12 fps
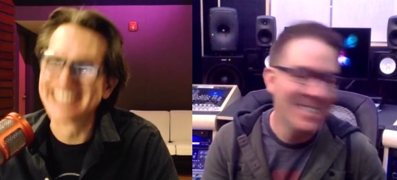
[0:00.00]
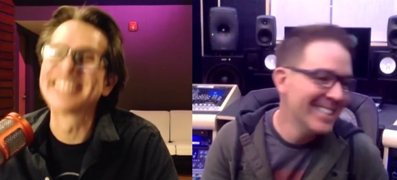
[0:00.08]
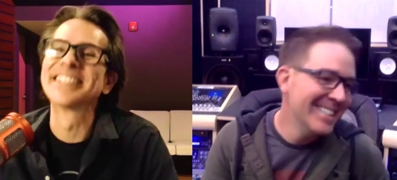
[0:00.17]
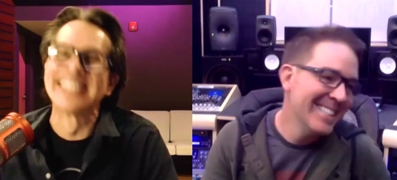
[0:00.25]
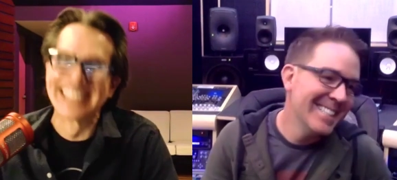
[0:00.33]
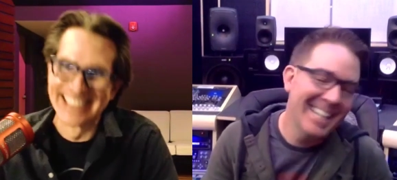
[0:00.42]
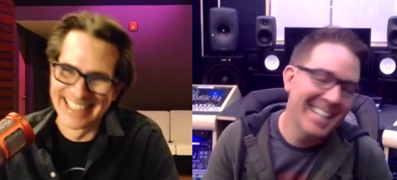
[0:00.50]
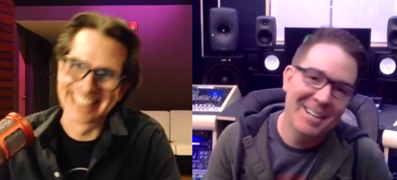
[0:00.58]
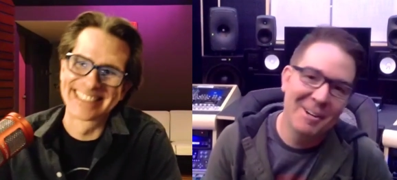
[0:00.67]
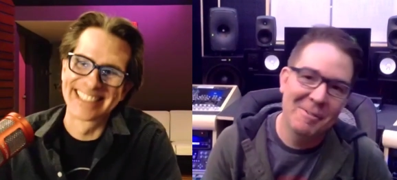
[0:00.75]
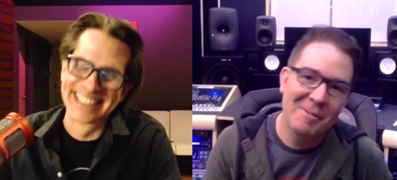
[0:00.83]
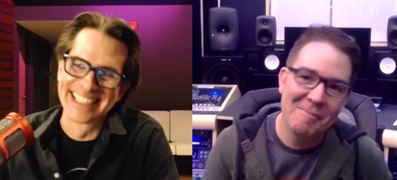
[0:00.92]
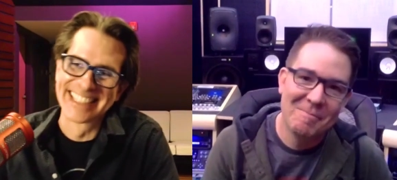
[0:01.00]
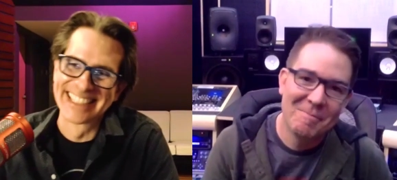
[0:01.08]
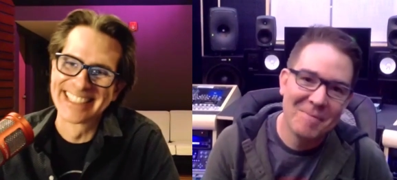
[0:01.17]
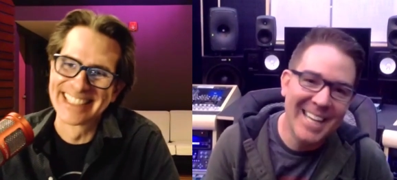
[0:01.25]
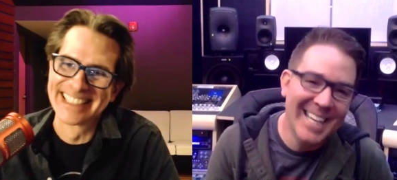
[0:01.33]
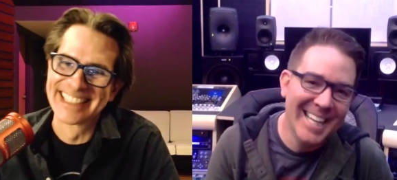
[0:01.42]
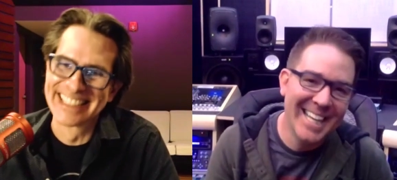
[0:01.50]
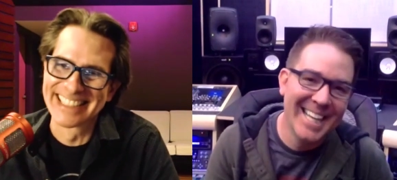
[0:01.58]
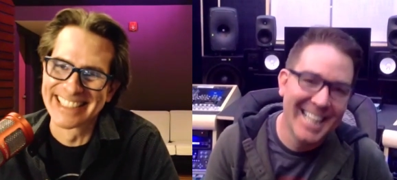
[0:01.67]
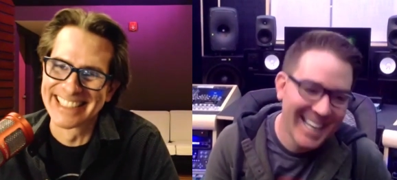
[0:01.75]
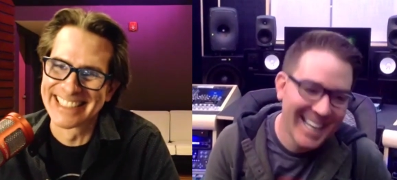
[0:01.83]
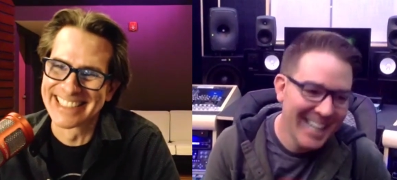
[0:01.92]
Speaker 1: Um,
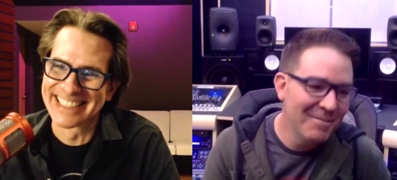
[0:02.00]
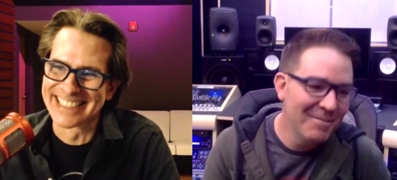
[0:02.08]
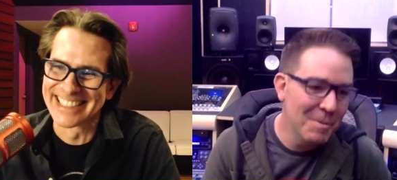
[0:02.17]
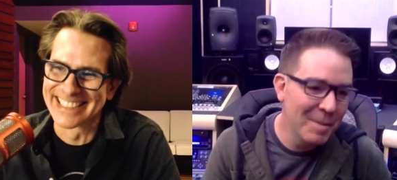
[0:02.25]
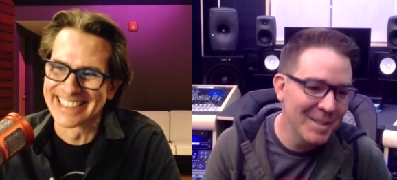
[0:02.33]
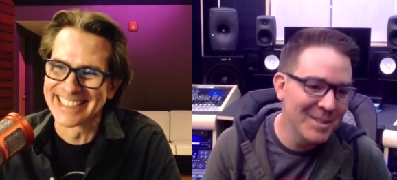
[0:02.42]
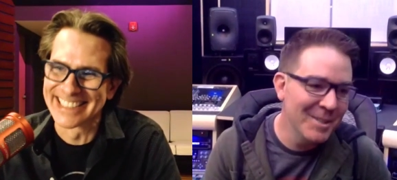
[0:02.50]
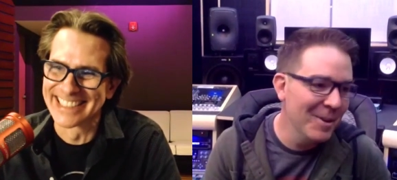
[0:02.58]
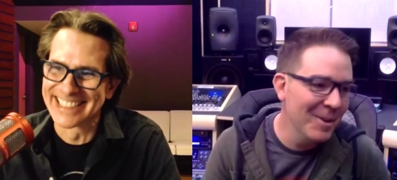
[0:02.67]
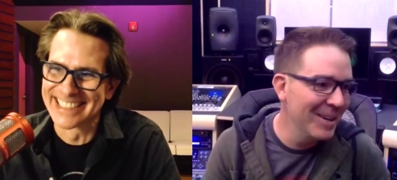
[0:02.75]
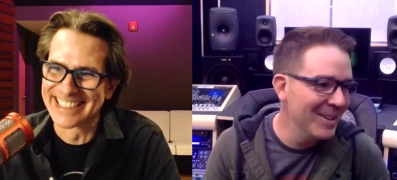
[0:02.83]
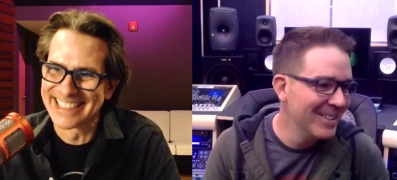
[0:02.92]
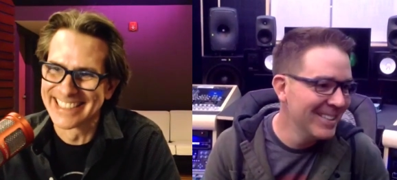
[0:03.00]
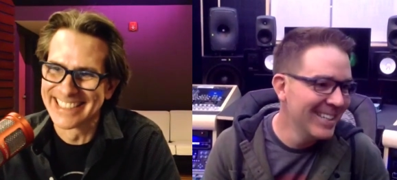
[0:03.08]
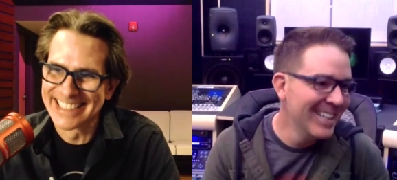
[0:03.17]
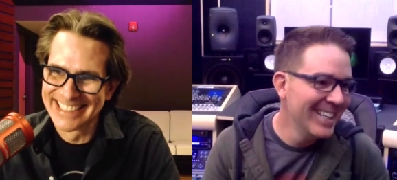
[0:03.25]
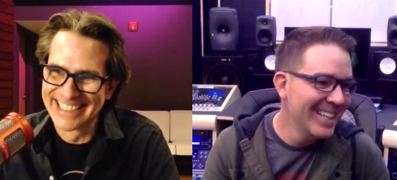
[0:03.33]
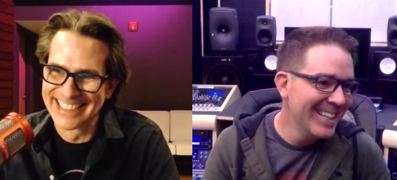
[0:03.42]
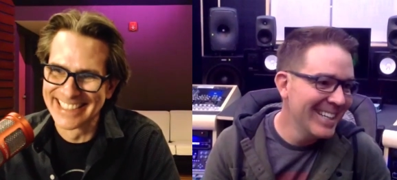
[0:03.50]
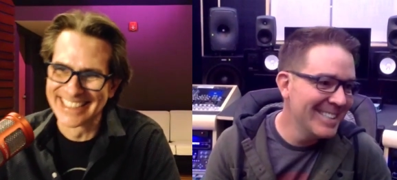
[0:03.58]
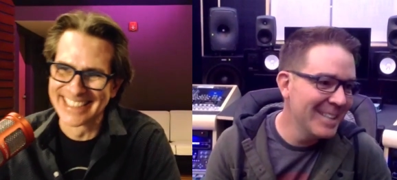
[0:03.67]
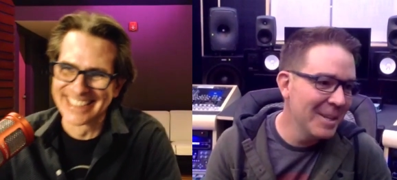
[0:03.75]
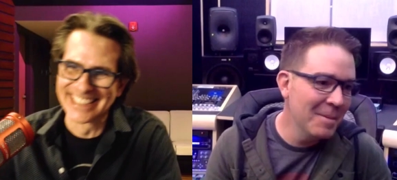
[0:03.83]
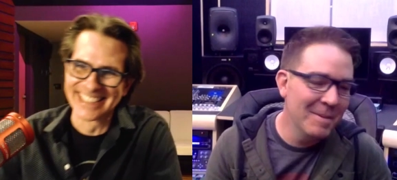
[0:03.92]
you pitch a no hitter.
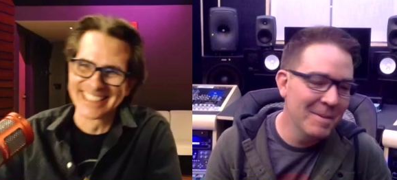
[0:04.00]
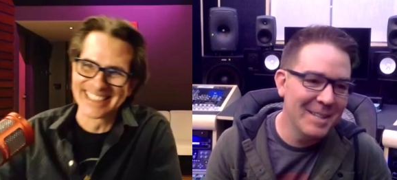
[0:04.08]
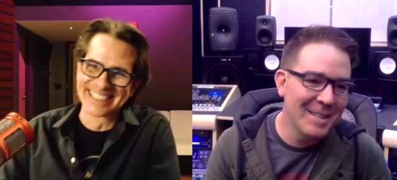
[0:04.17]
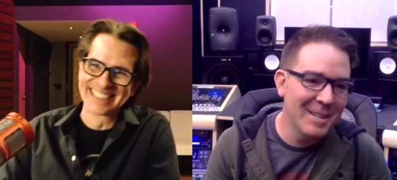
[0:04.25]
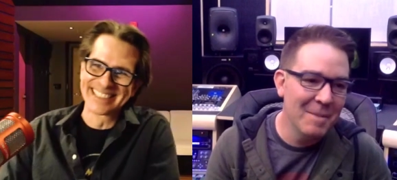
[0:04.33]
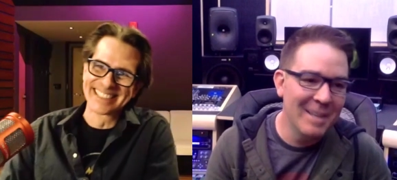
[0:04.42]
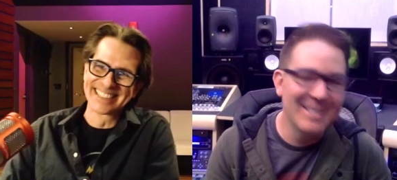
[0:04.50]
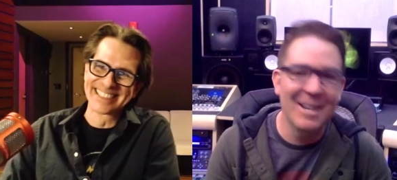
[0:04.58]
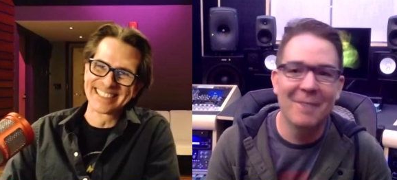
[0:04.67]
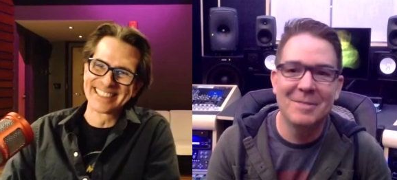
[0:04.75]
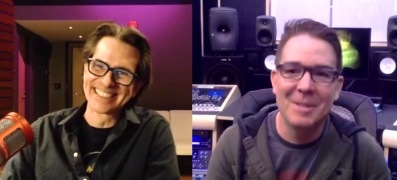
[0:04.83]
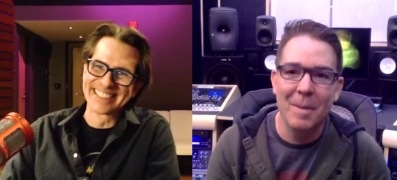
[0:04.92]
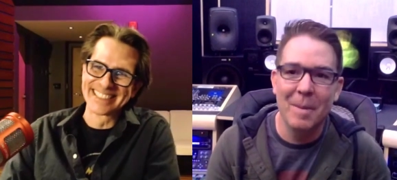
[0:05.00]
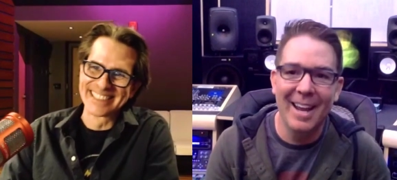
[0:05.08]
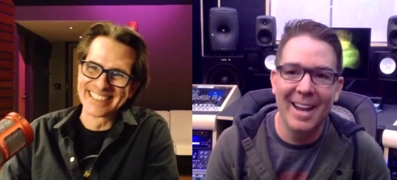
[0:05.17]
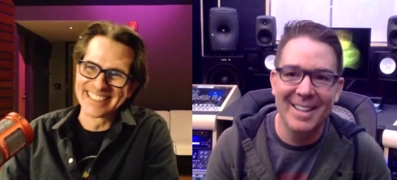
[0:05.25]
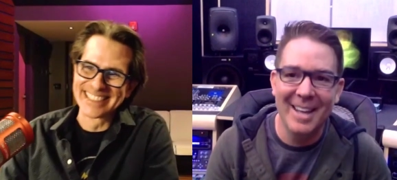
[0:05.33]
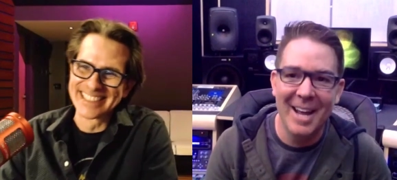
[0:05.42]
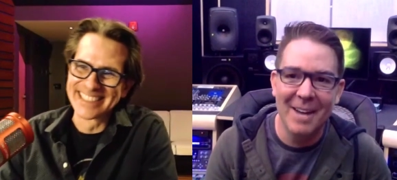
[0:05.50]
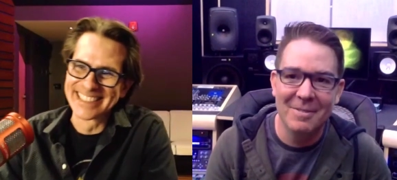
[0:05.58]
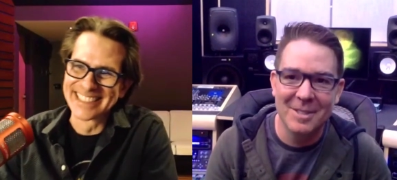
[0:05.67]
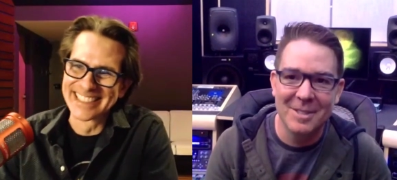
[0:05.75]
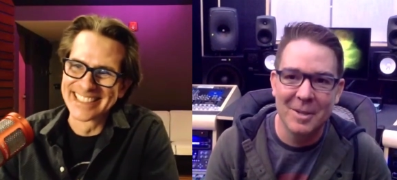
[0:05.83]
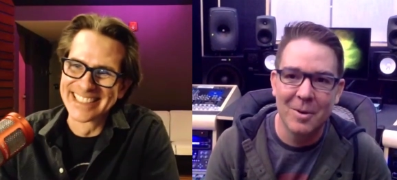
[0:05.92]
Send the send the mix off to the band, and they have
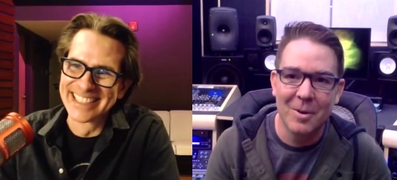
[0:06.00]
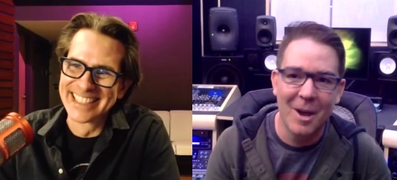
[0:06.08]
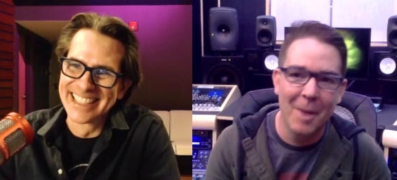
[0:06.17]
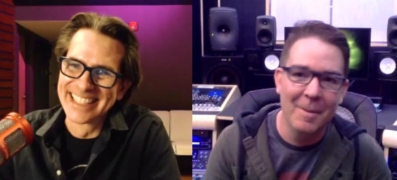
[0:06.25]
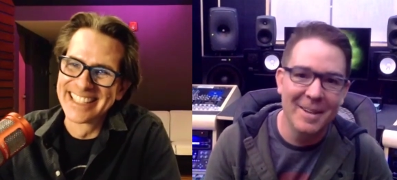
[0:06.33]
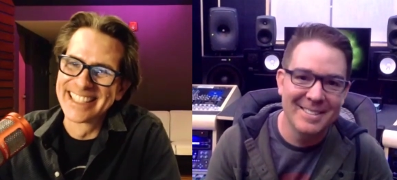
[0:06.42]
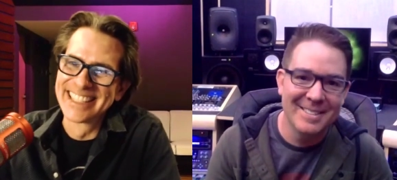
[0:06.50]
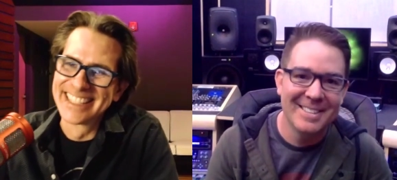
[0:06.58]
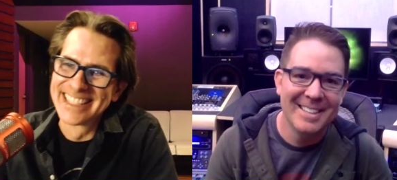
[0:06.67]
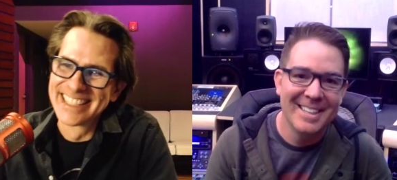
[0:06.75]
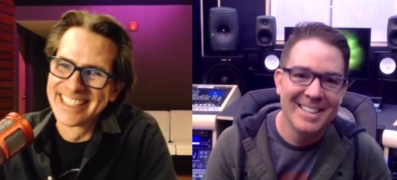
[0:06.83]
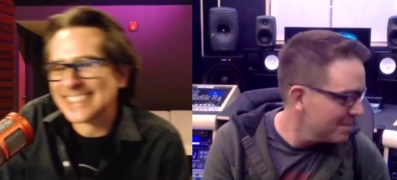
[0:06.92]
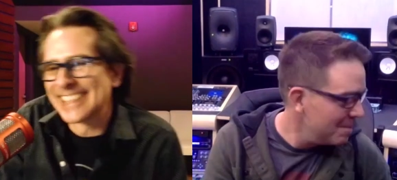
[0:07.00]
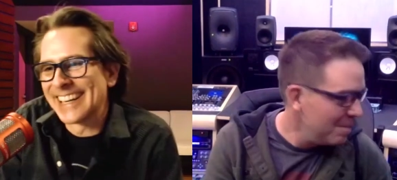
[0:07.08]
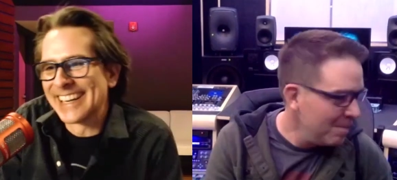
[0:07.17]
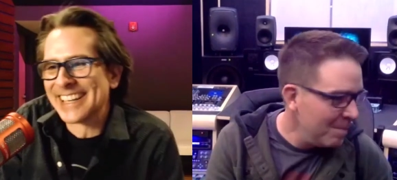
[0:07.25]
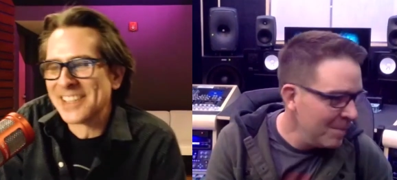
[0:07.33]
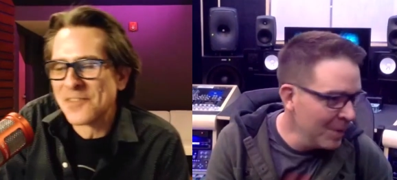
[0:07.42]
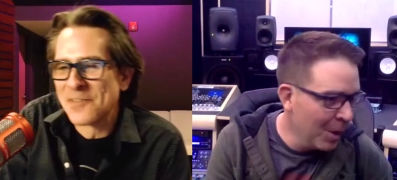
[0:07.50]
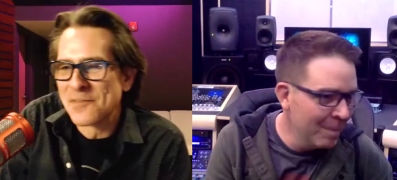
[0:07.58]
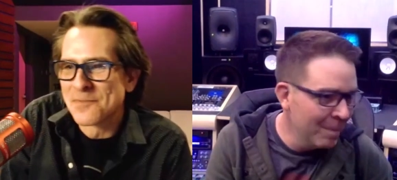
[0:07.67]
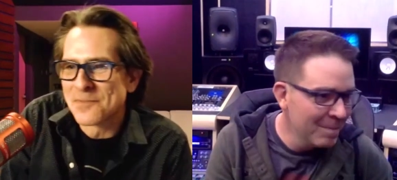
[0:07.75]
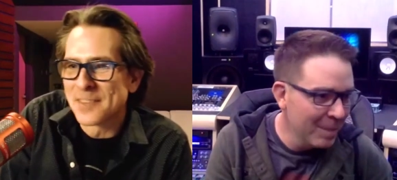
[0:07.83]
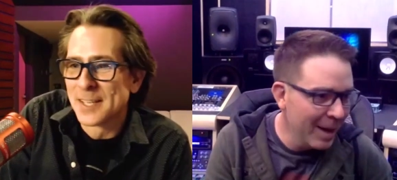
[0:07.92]
zero comments. Yeah.
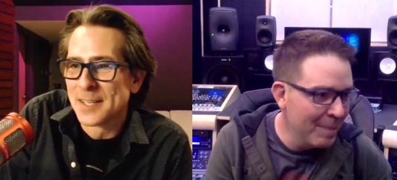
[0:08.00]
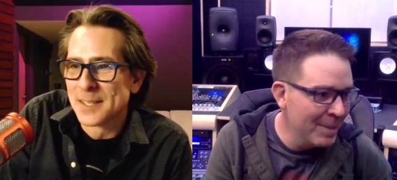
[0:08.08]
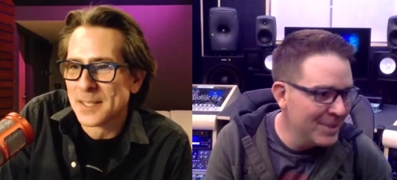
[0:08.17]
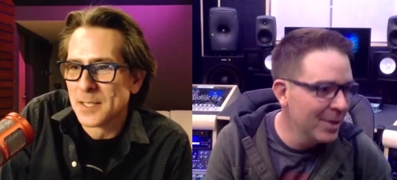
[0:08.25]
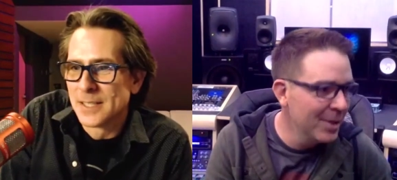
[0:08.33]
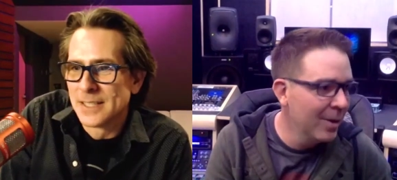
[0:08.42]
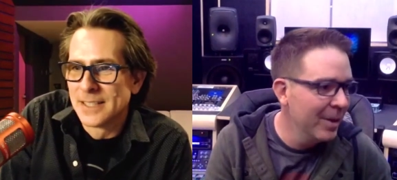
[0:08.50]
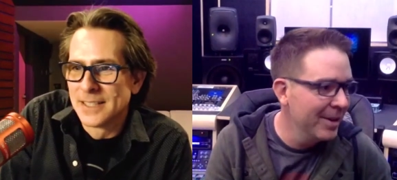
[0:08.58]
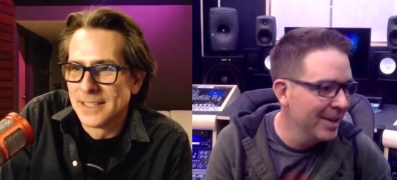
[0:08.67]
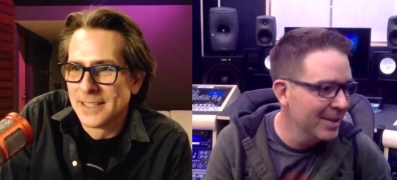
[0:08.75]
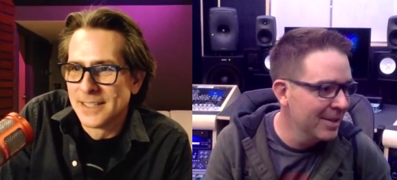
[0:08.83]
But I pitched a no hitter ye-